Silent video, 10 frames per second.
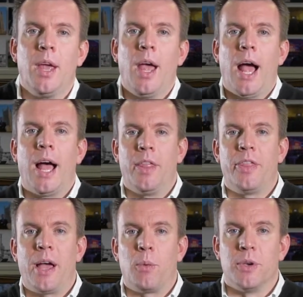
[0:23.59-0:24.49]
And
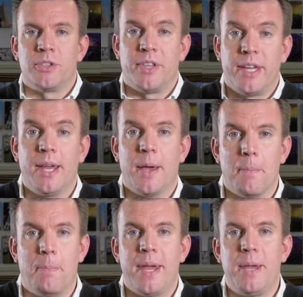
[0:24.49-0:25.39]
that was the
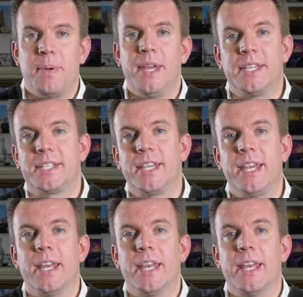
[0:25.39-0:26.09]
BBC.